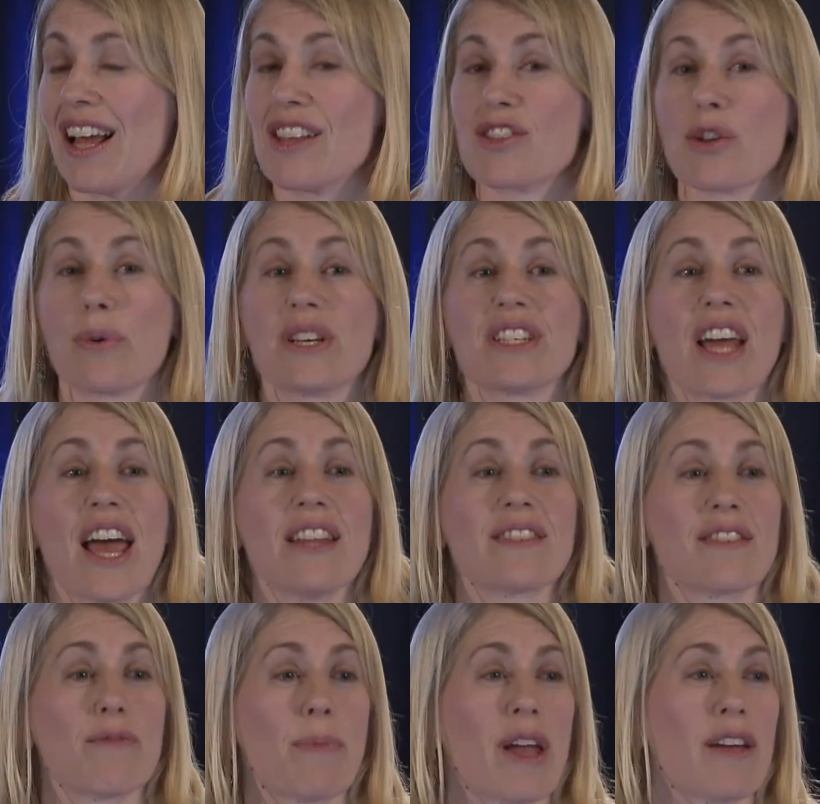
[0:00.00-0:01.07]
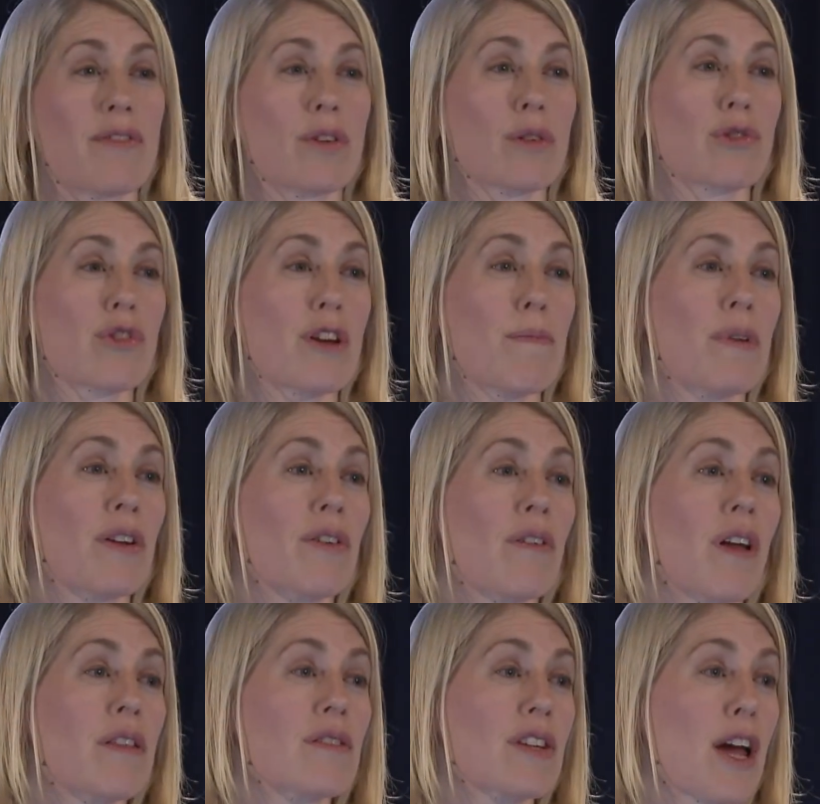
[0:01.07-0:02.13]
So intensive behavioral treatment or
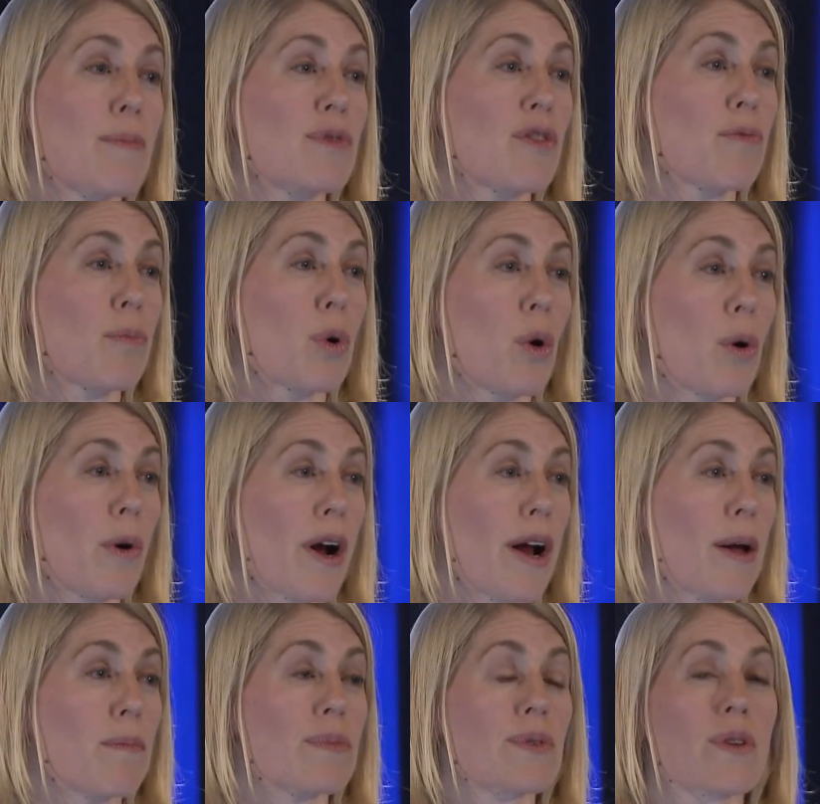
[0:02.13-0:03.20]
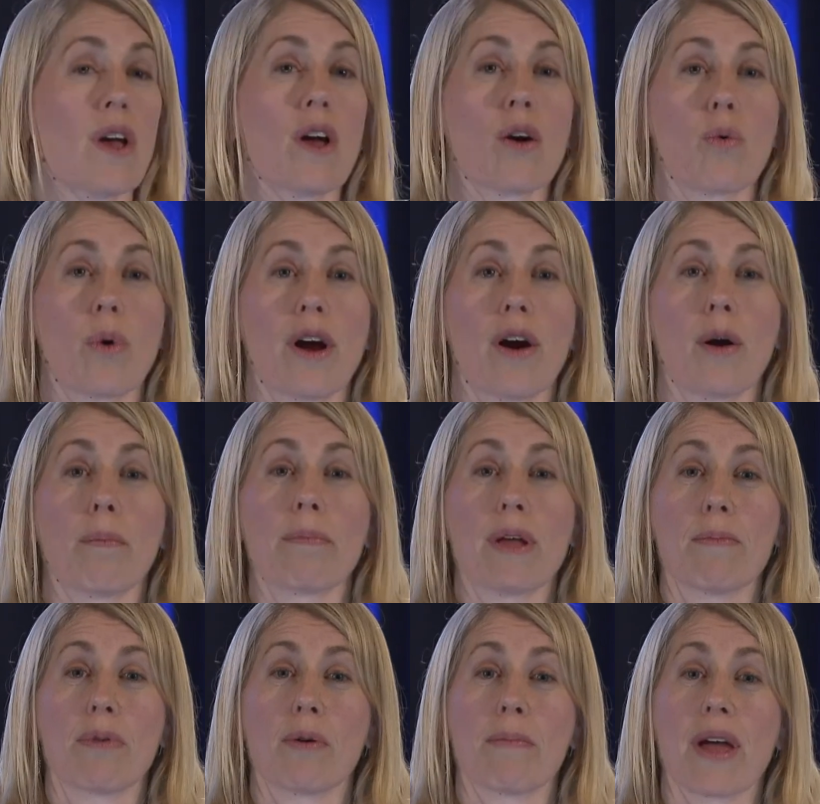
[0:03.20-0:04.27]
other types of programs where
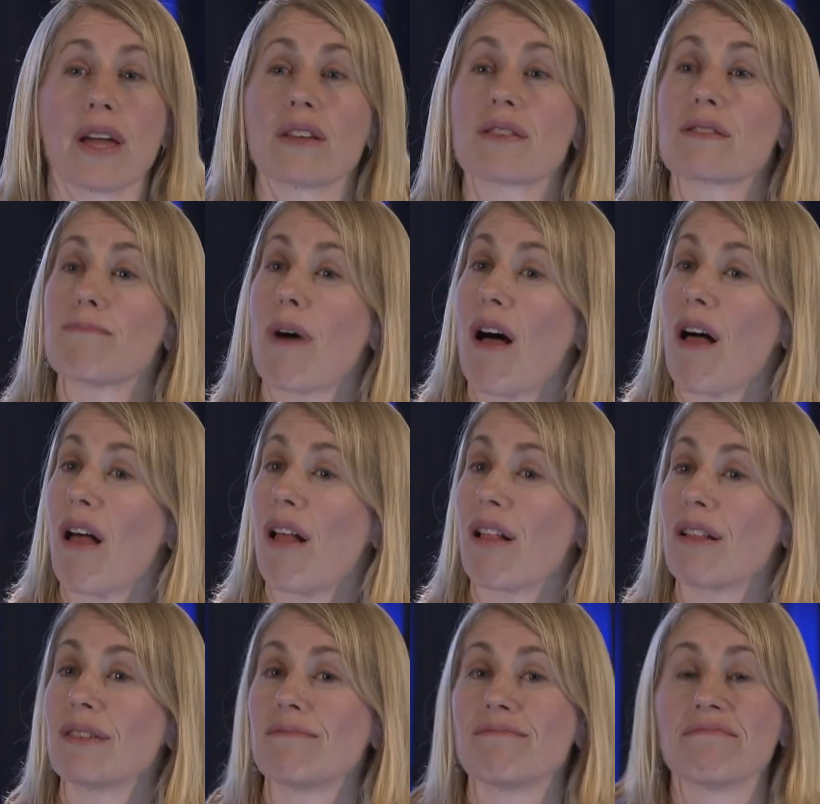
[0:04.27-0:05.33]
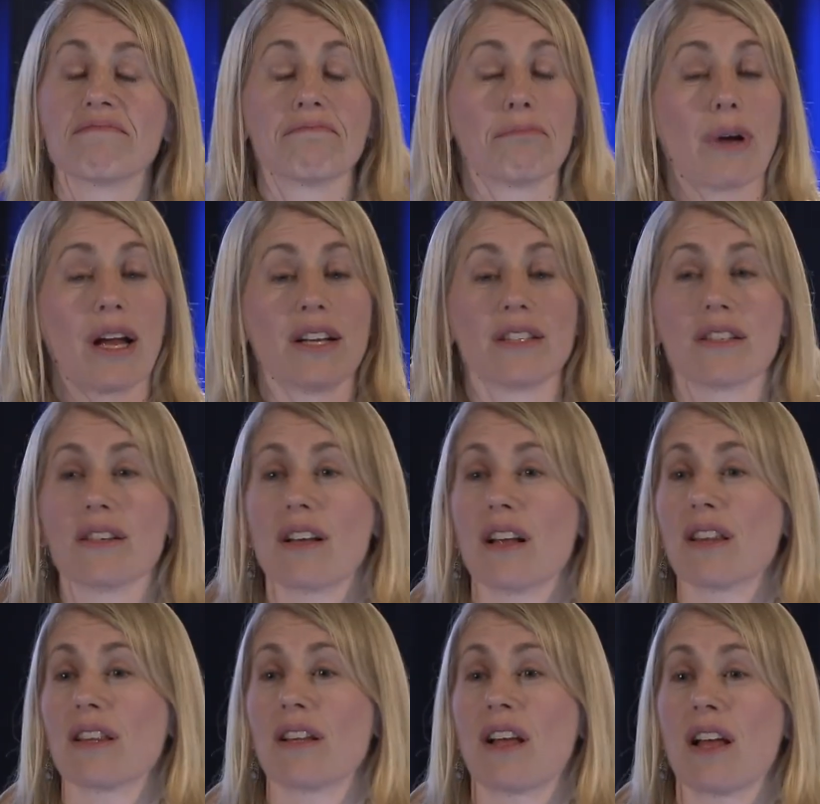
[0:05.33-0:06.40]
people make small but
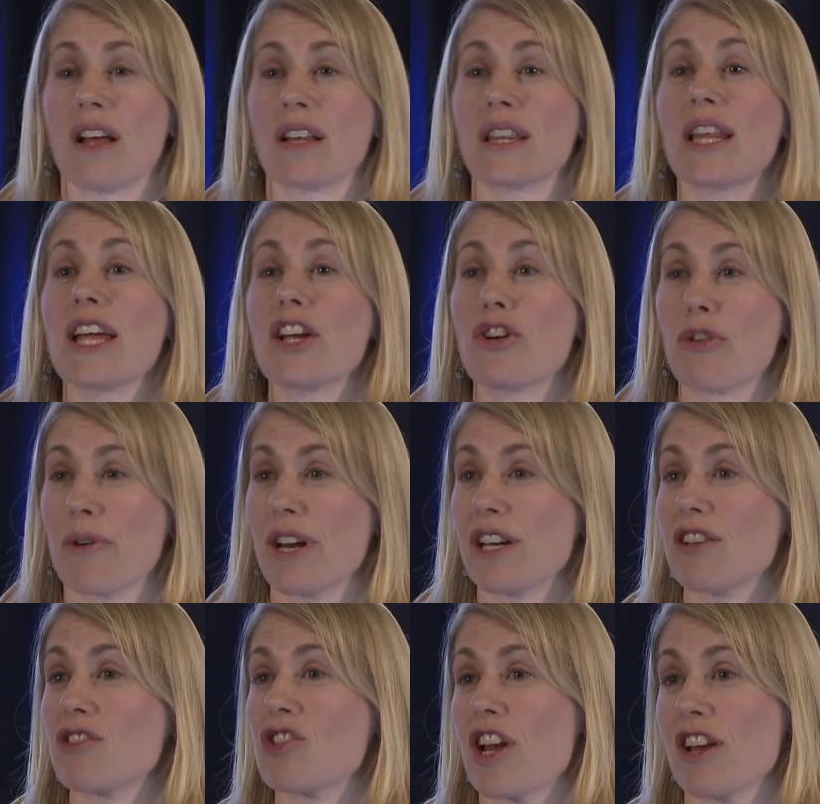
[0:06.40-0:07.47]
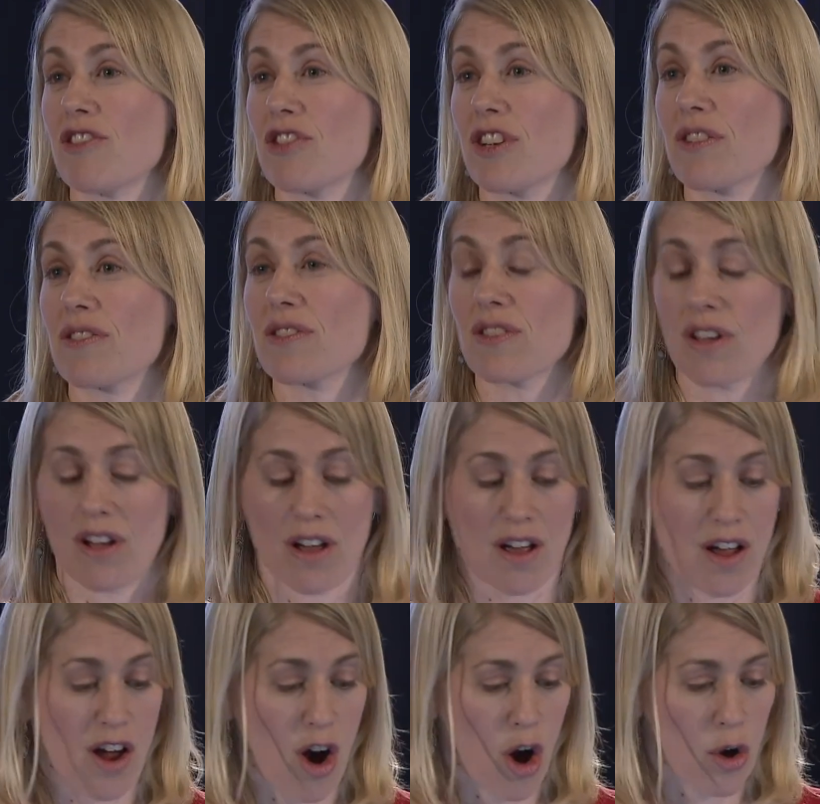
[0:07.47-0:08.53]
uh, lingering changes
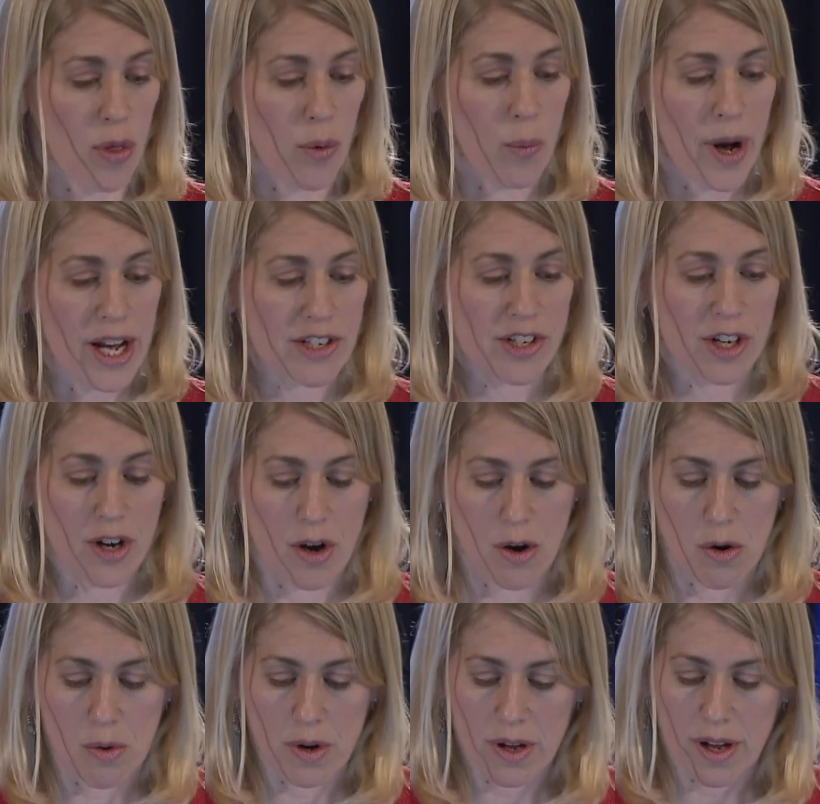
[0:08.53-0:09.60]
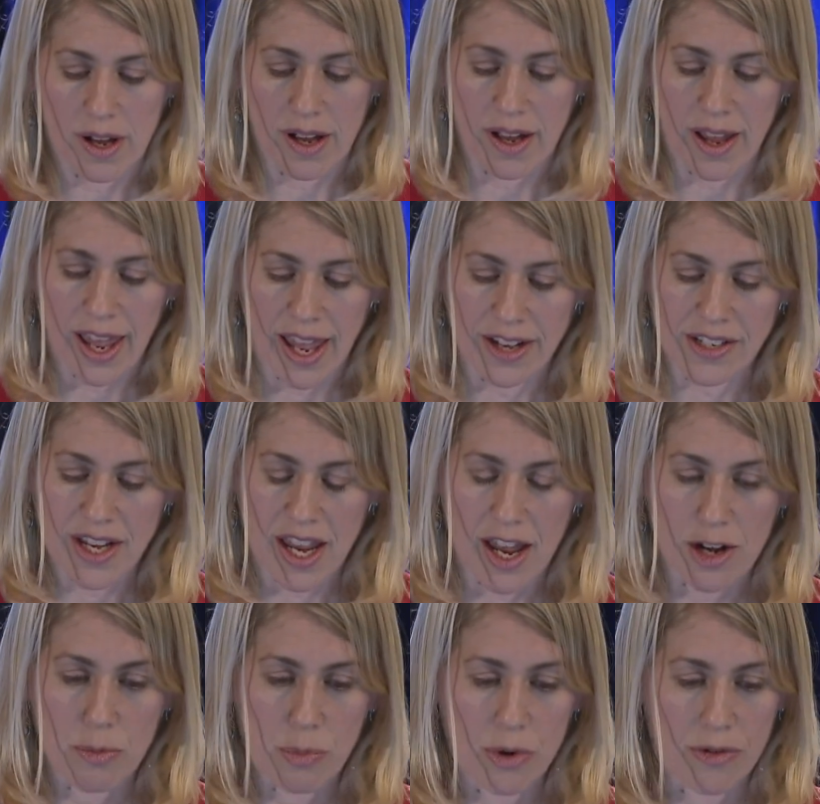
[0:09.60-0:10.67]
uh, are the way to go uh, and
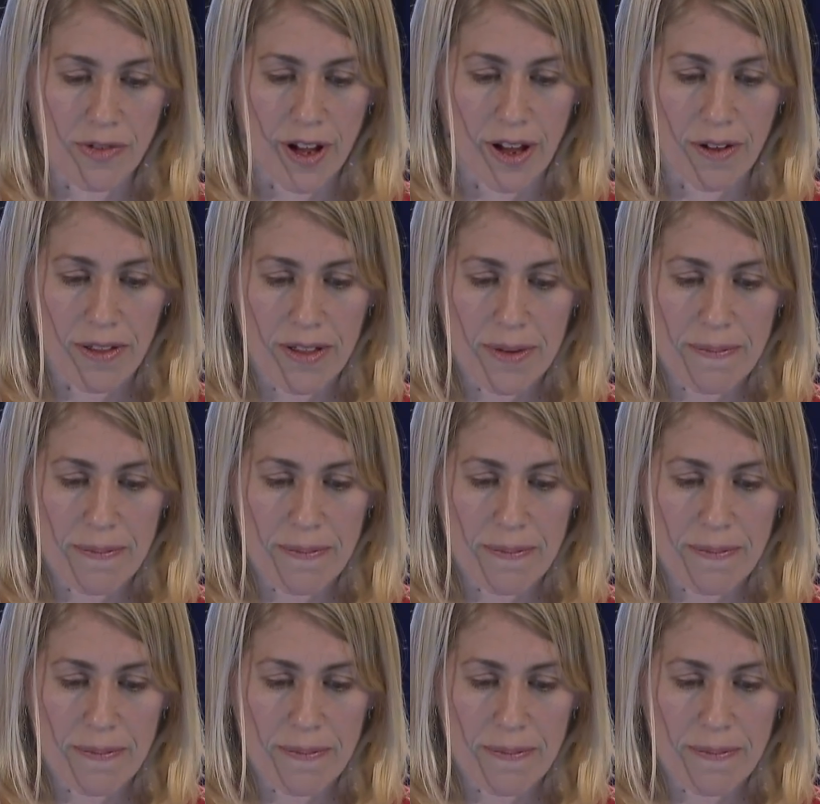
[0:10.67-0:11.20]
can improve health.